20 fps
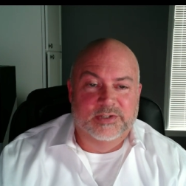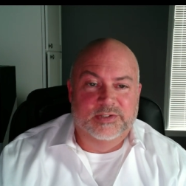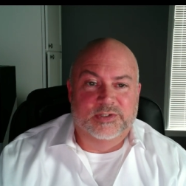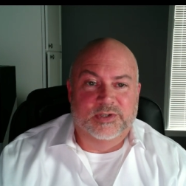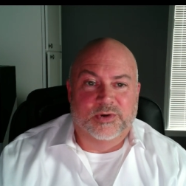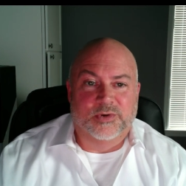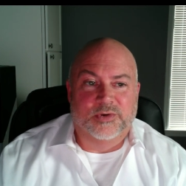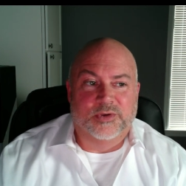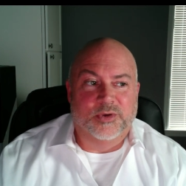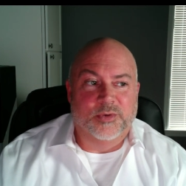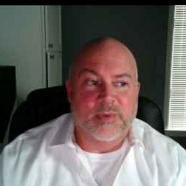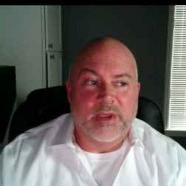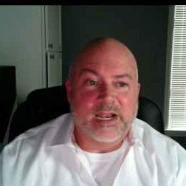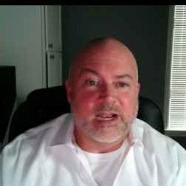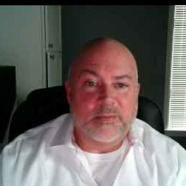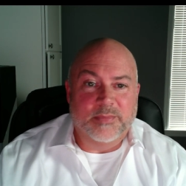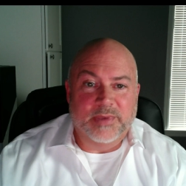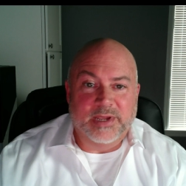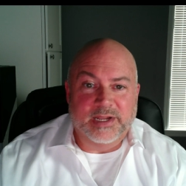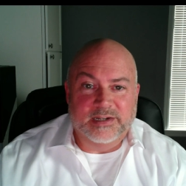So you may
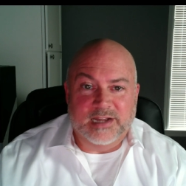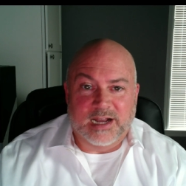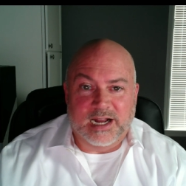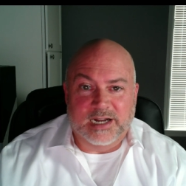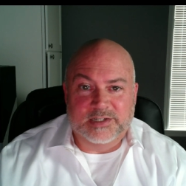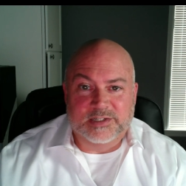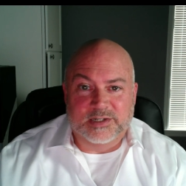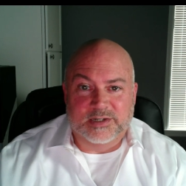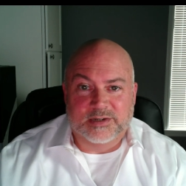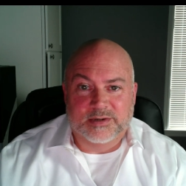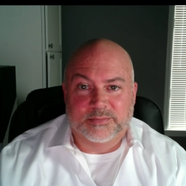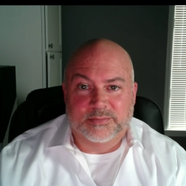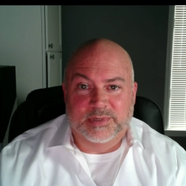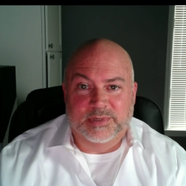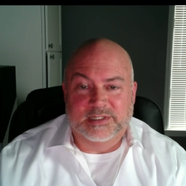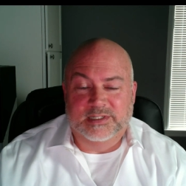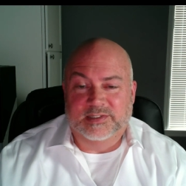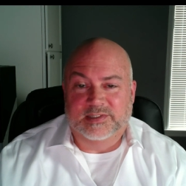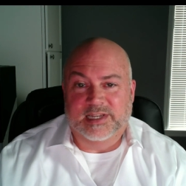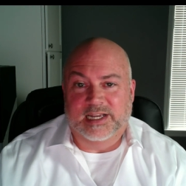not be a doctor,
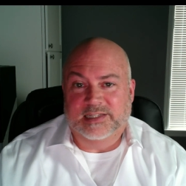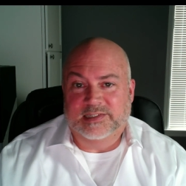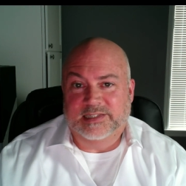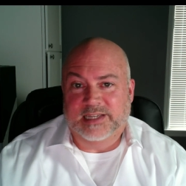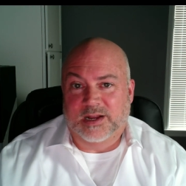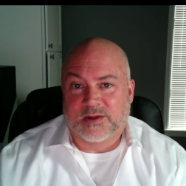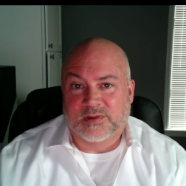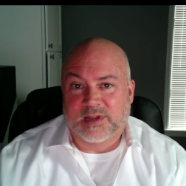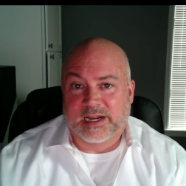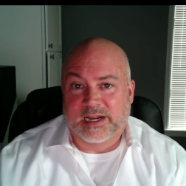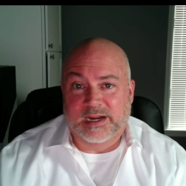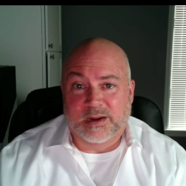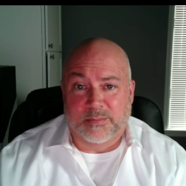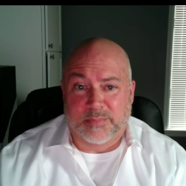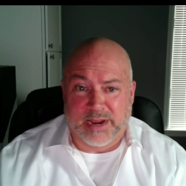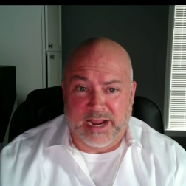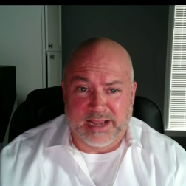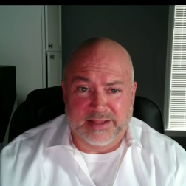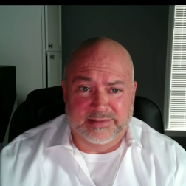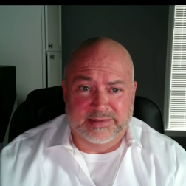but does that sound like a
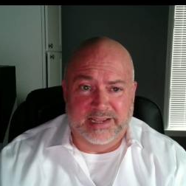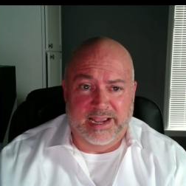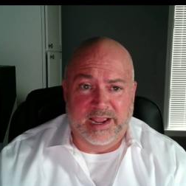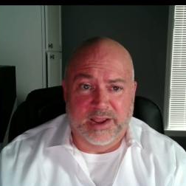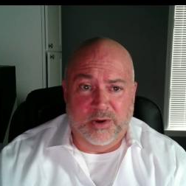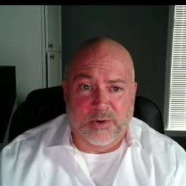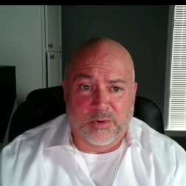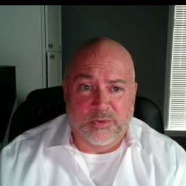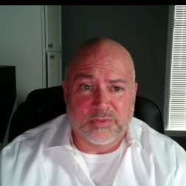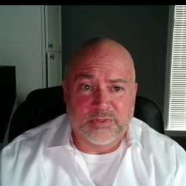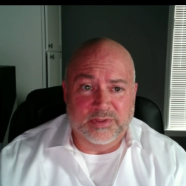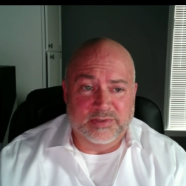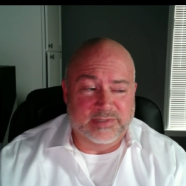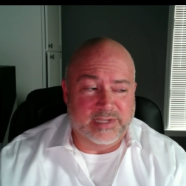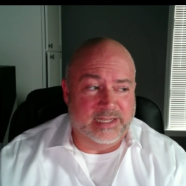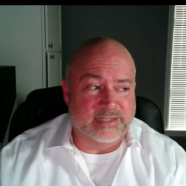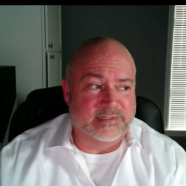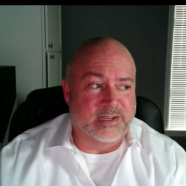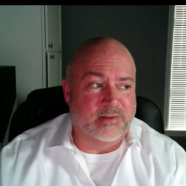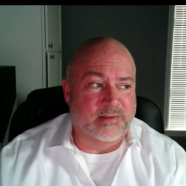path to health? Does
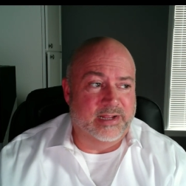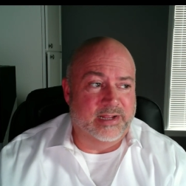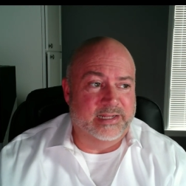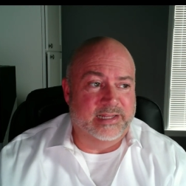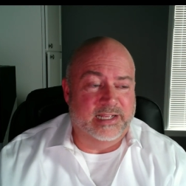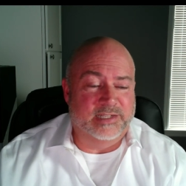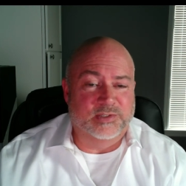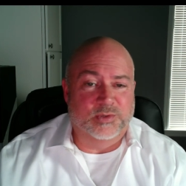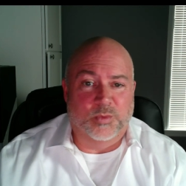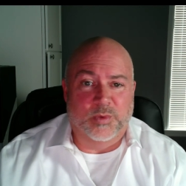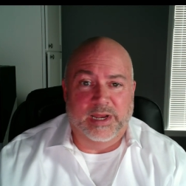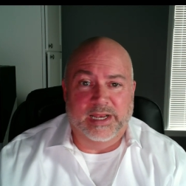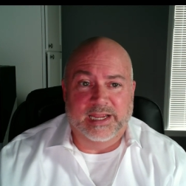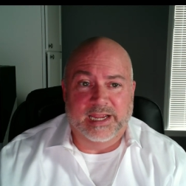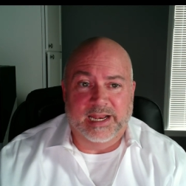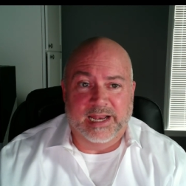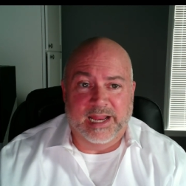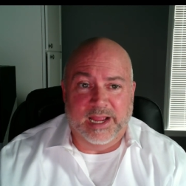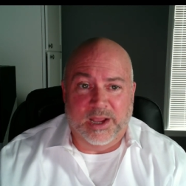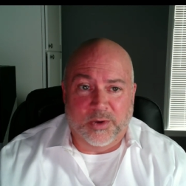that sound like that's a way to
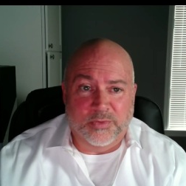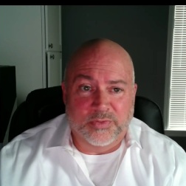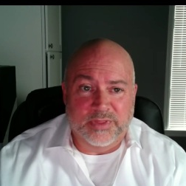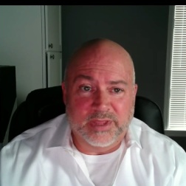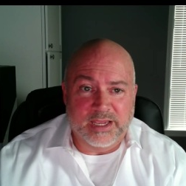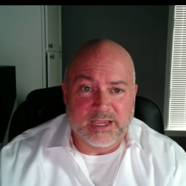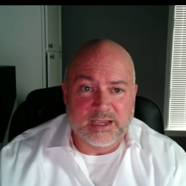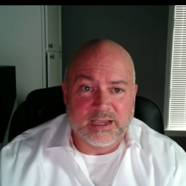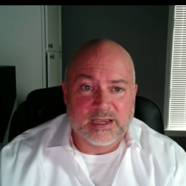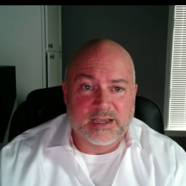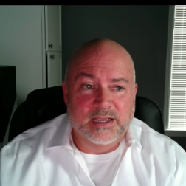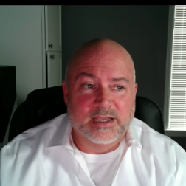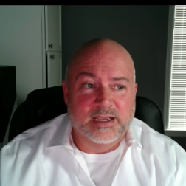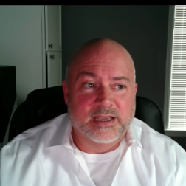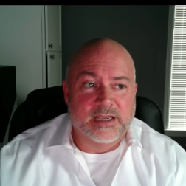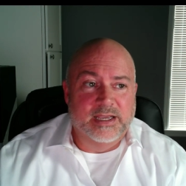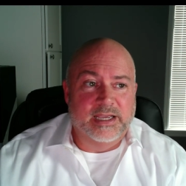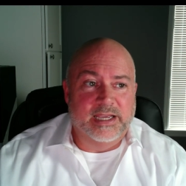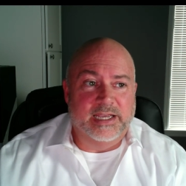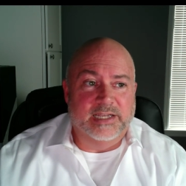get healthy?
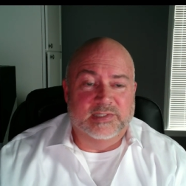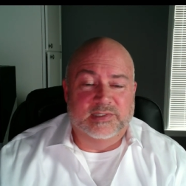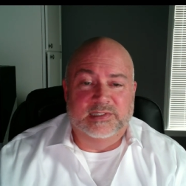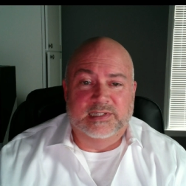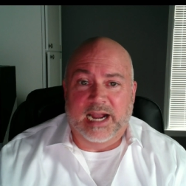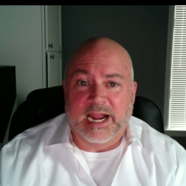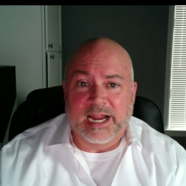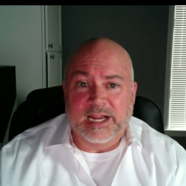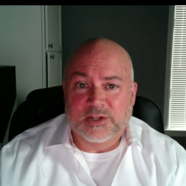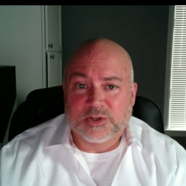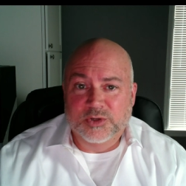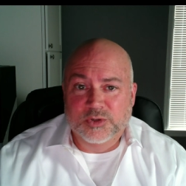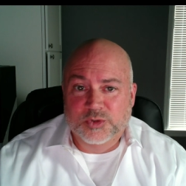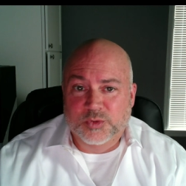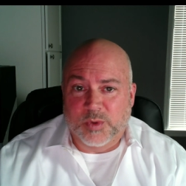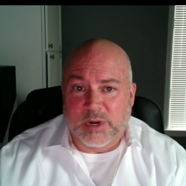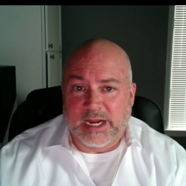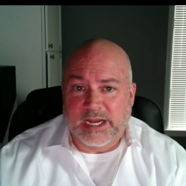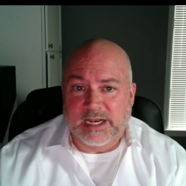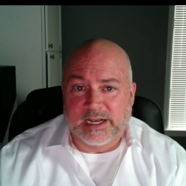Is diet,
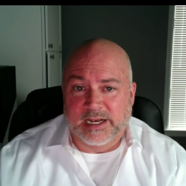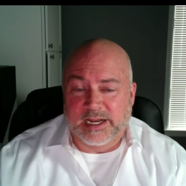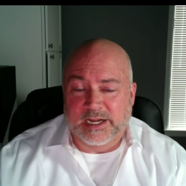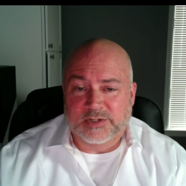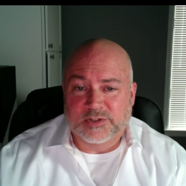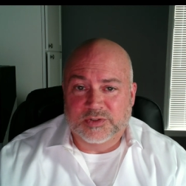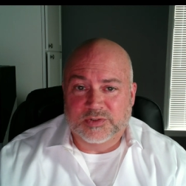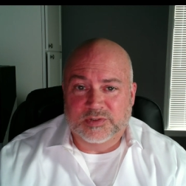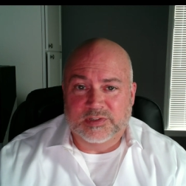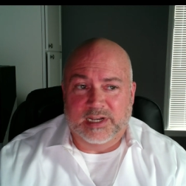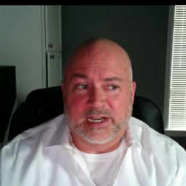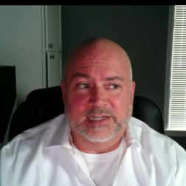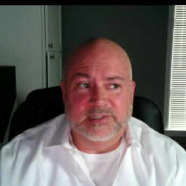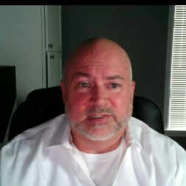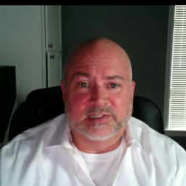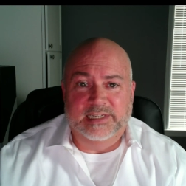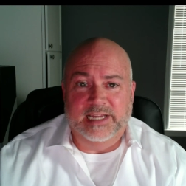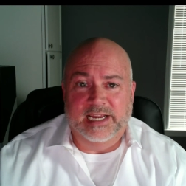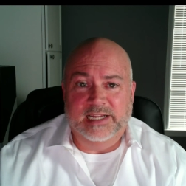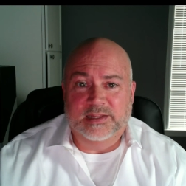lose weight, and exercise
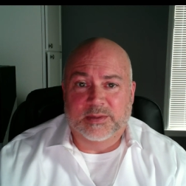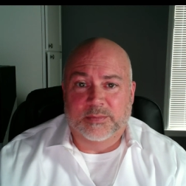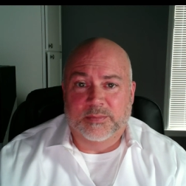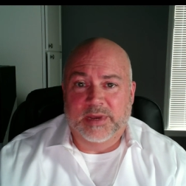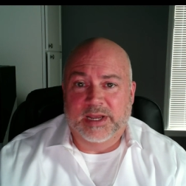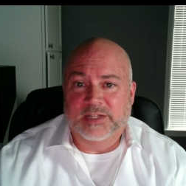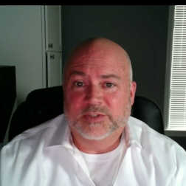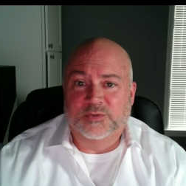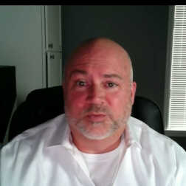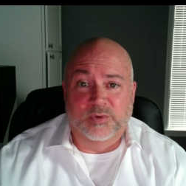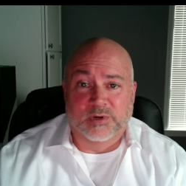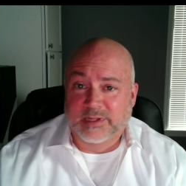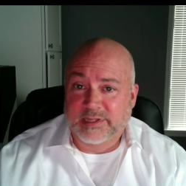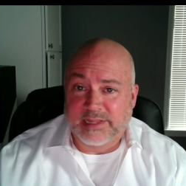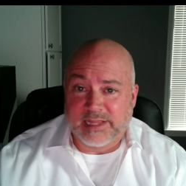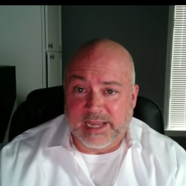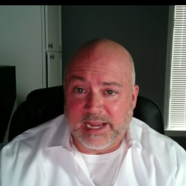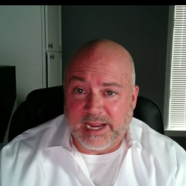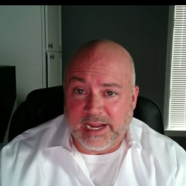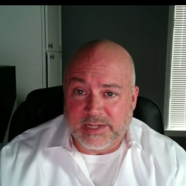and take the meds
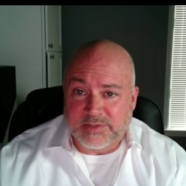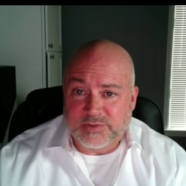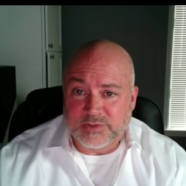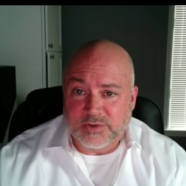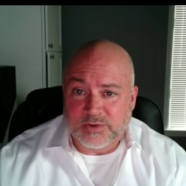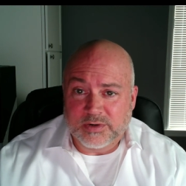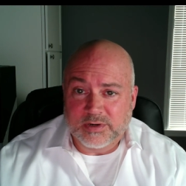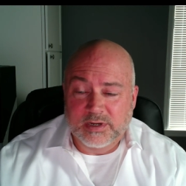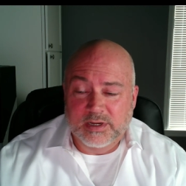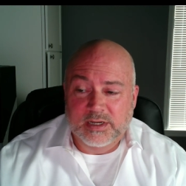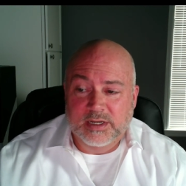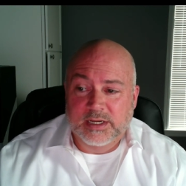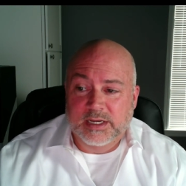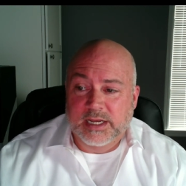really the answer?